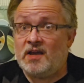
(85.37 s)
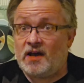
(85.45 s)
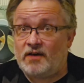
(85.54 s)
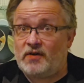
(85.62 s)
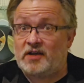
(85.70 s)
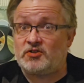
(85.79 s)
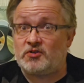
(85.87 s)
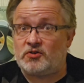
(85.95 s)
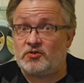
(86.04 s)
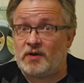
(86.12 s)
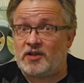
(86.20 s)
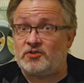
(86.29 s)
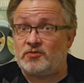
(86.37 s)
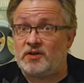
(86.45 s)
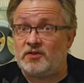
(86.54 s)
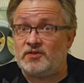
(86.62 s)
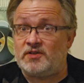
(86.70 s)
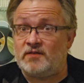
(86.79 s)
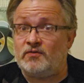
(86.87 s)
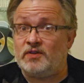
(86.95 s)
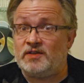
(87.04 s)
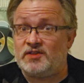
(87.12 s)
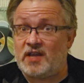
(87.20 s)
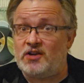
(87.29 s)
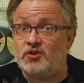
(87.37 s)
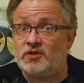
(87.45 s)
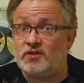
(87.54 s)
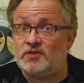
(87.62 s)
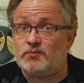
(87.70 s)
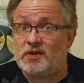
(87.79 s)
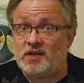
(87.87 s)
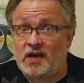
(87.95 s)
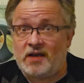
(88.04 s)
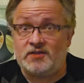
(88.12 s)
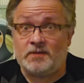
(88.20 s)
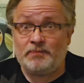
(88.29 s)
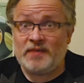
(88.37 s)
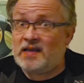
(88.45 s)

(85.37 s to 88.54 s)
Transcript: of extraterrestrial civilizations because